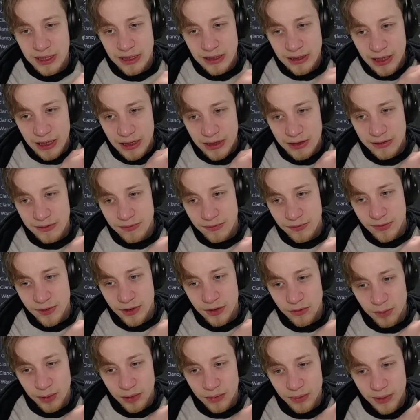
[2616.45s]
That's
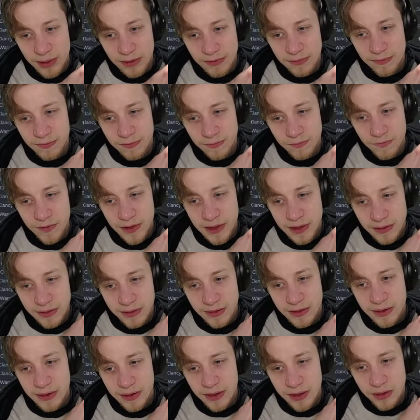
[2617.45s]
what probably
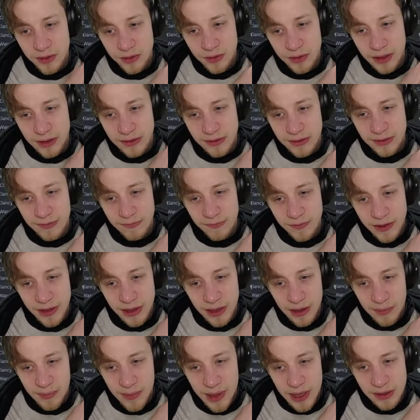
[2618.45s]
feels really good as something
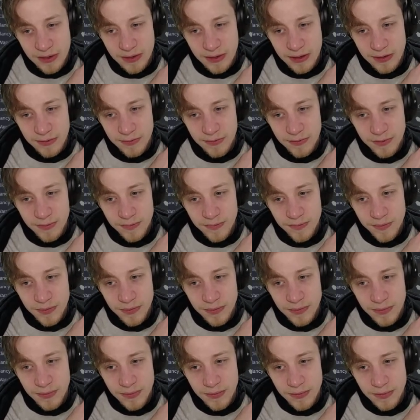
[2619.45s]
immersive.
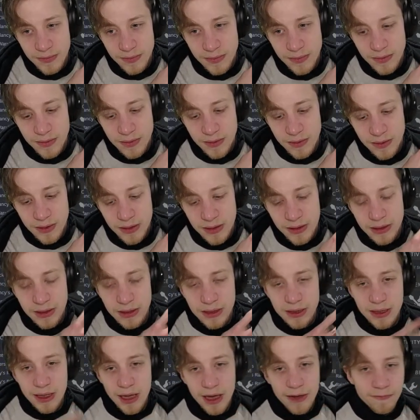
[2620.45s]

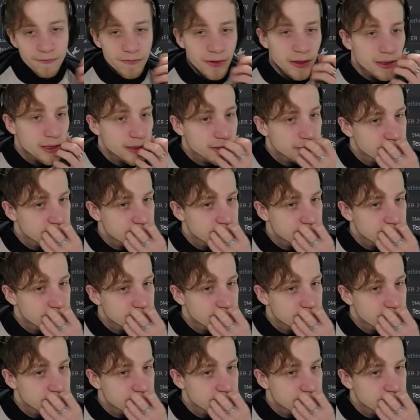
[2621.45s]
I think that's